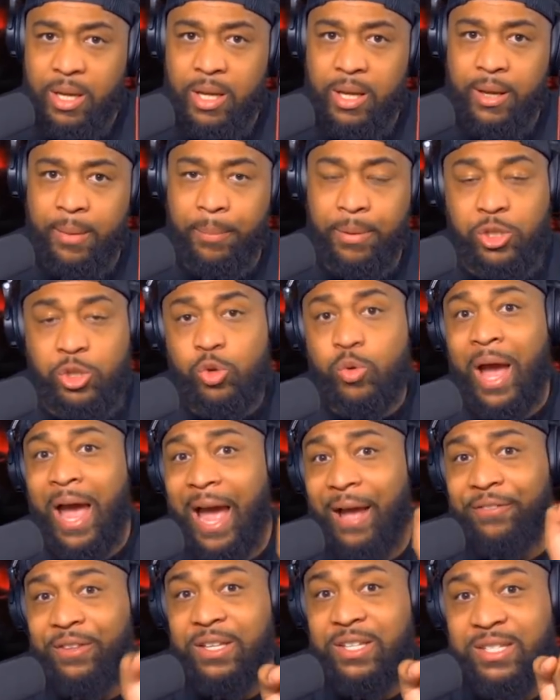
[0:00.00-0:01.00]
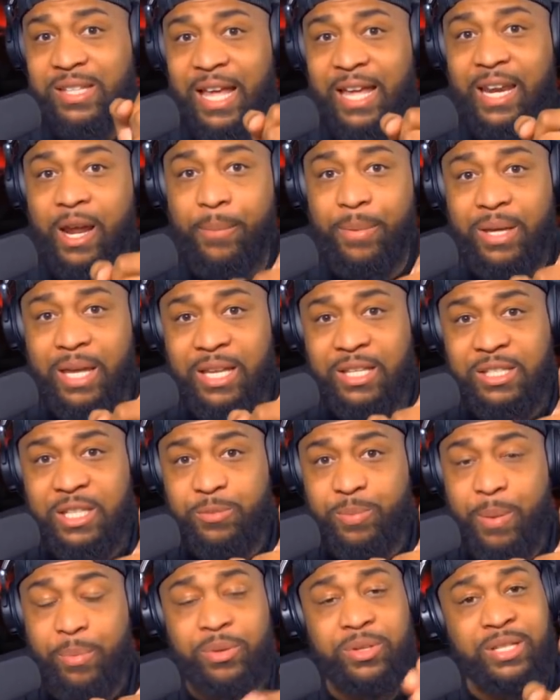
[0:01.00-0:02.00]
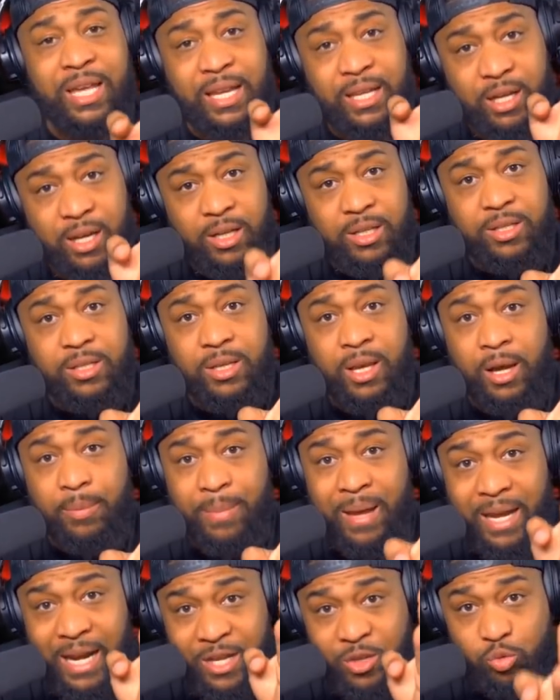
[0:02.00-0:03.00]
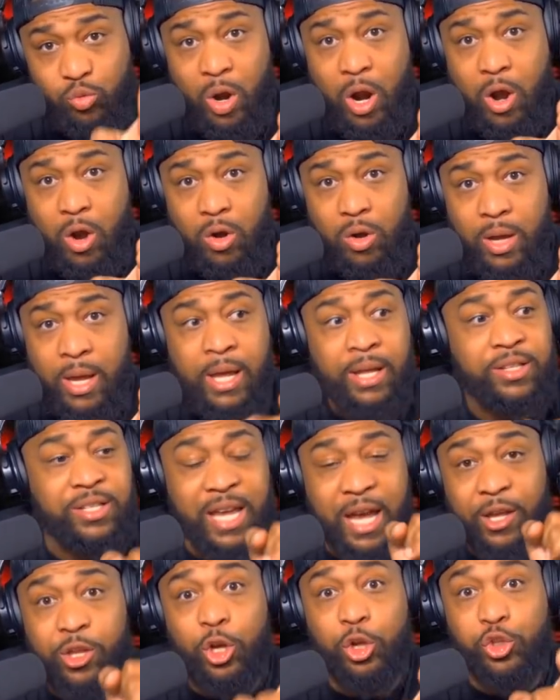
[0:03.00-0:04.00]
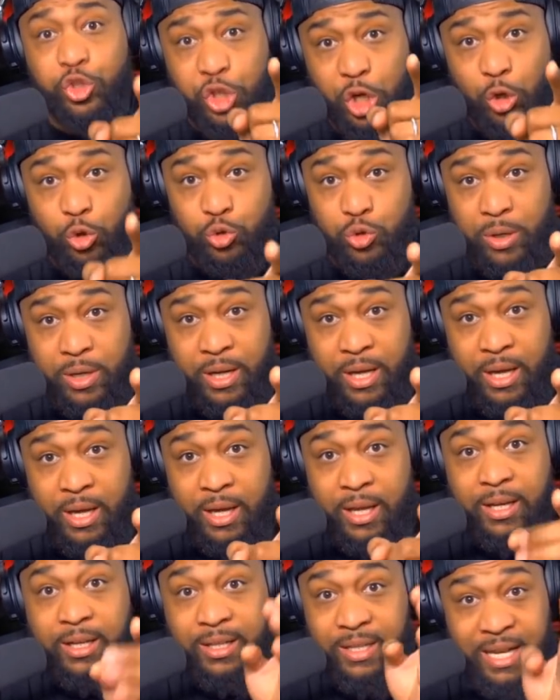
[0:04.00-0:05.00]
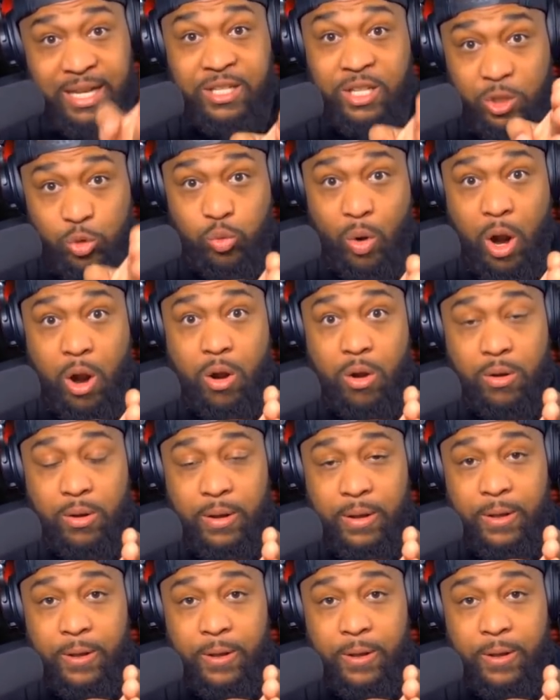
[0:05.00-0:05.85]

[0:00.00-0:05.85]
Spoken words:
But you have to stand up against these people and say, look, young man, that's wrong. Tell your children, this is wrong.